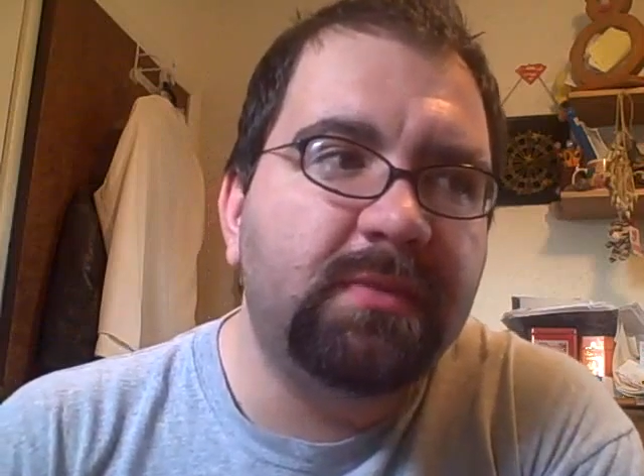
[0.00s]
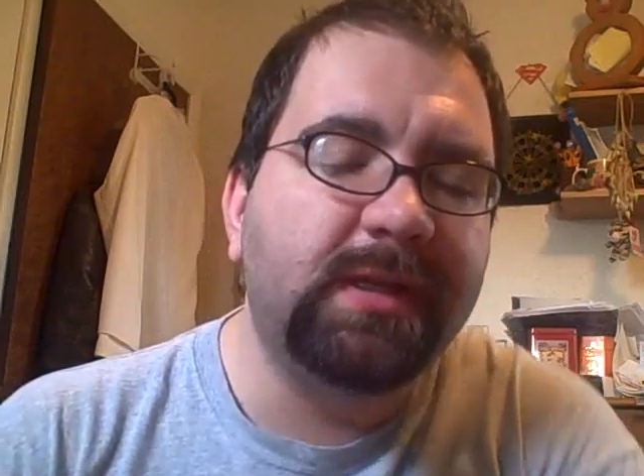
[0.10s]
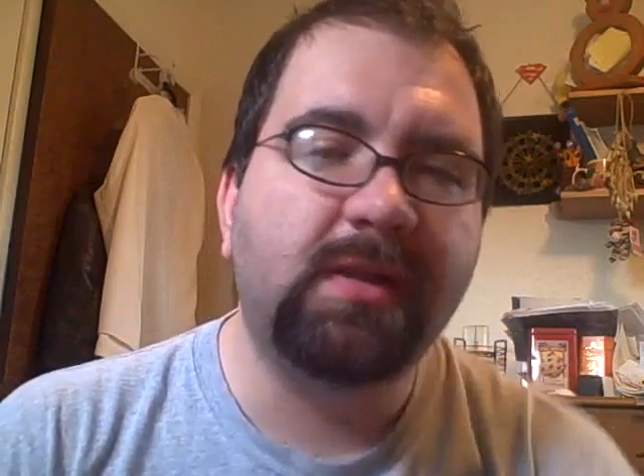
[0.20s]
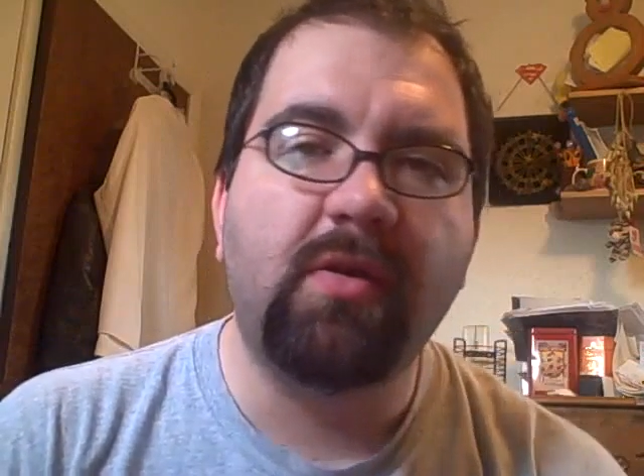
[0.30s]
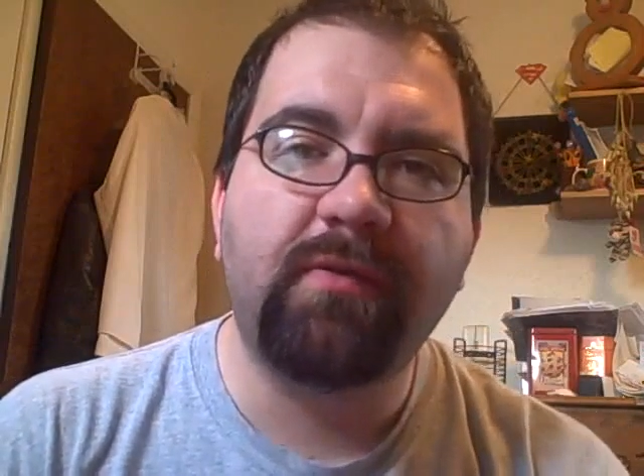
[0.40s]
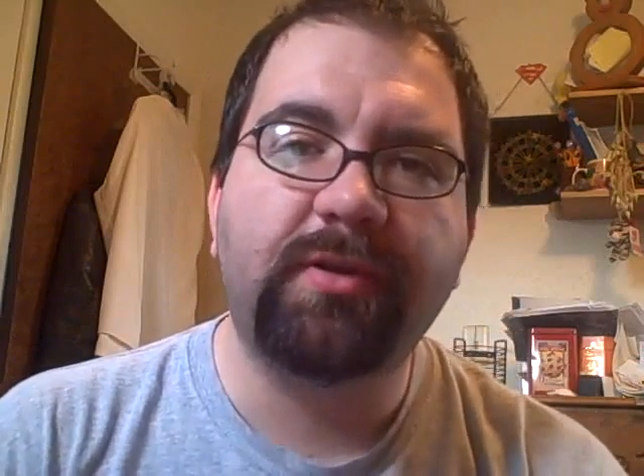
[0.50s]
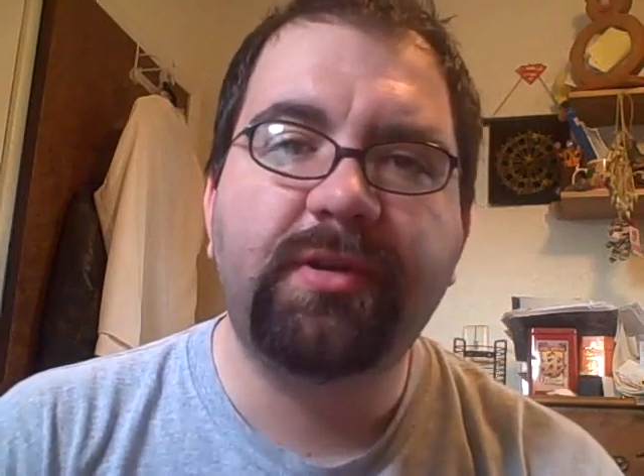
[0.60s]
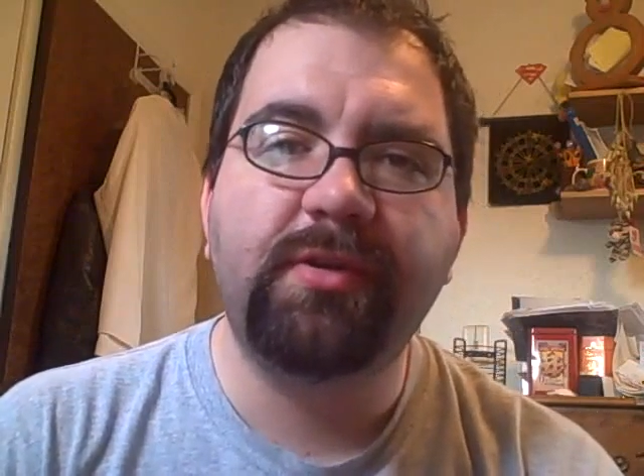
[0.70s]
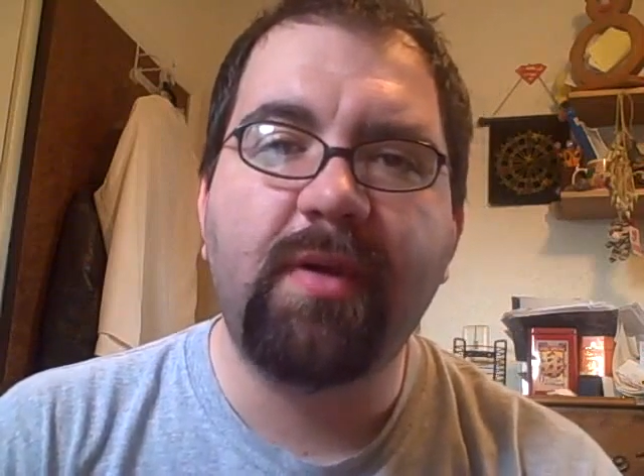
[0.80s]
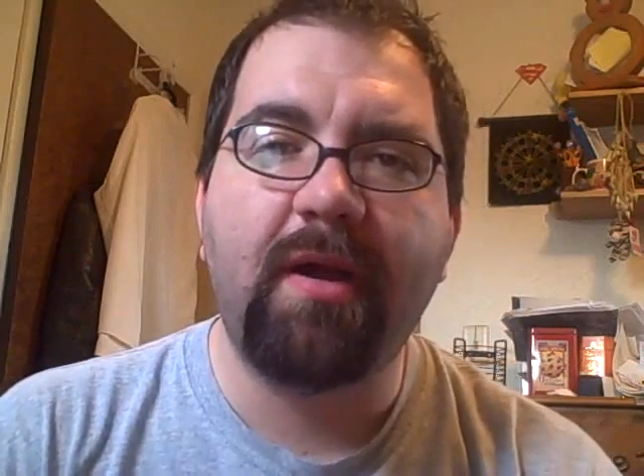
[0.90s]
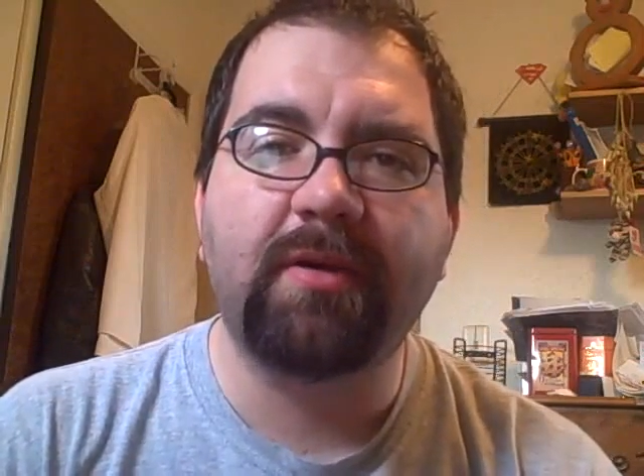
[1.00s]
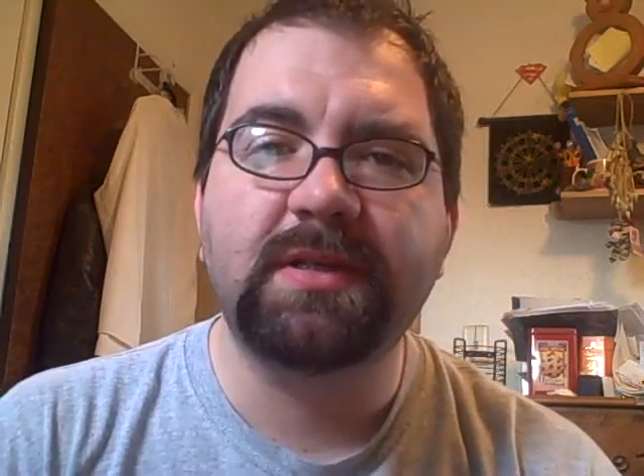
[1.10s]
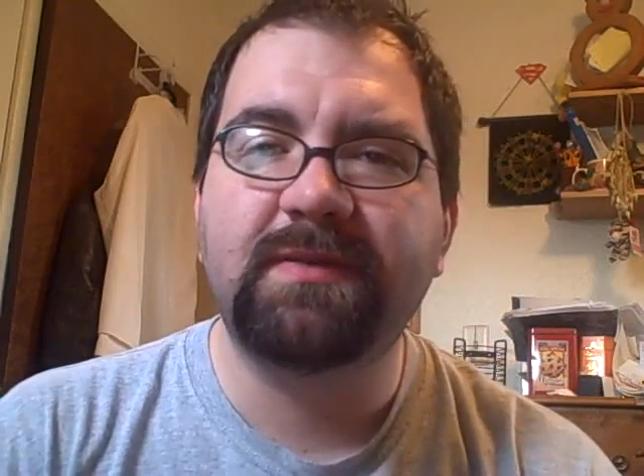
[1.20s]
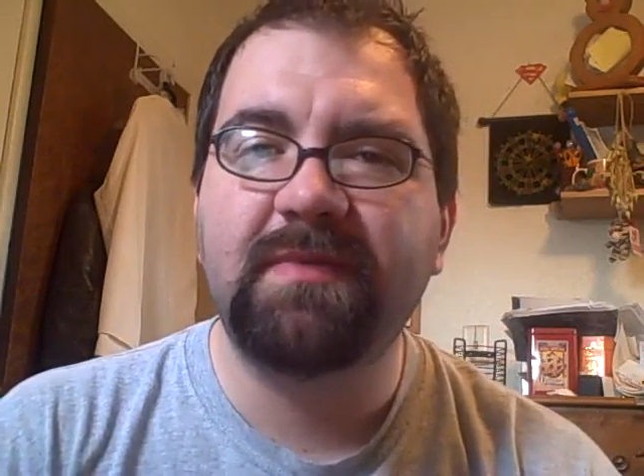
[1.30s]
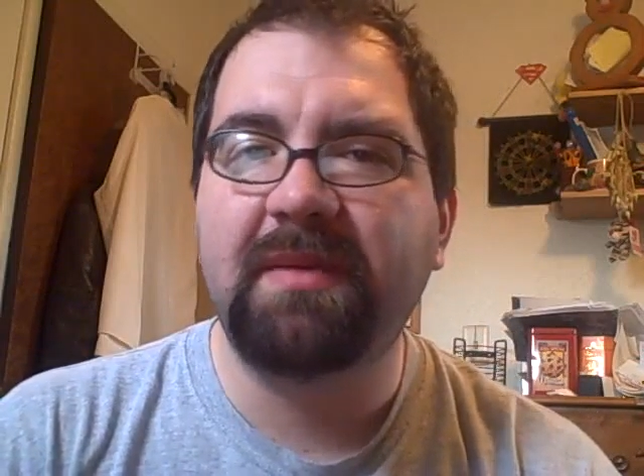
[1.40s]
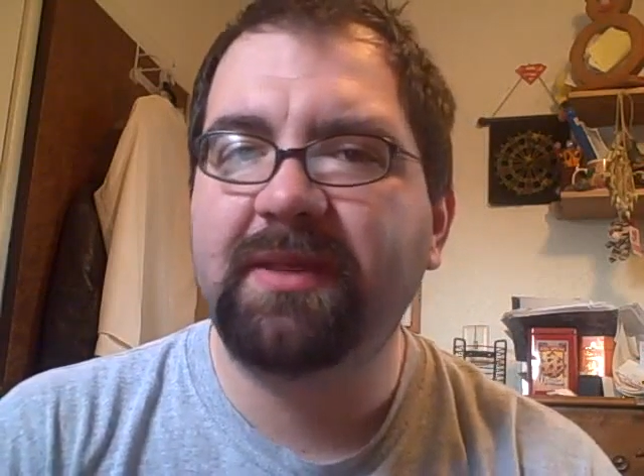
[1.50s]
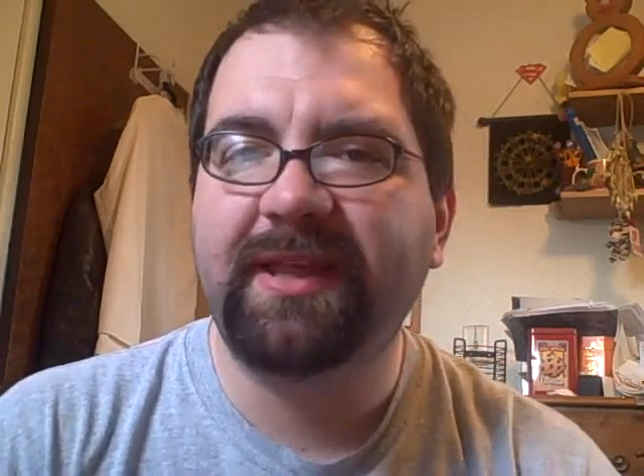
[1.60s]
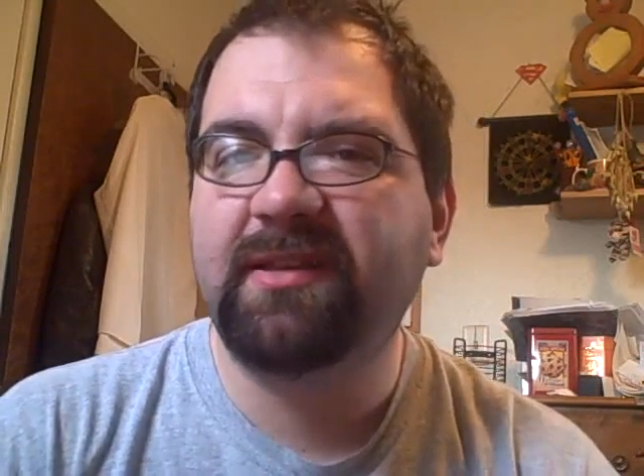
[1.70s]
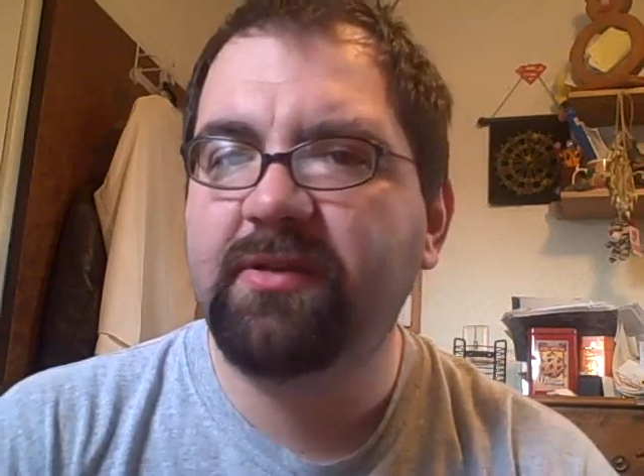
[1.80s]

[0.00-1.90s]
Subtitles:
a little over 2 hours, maybe like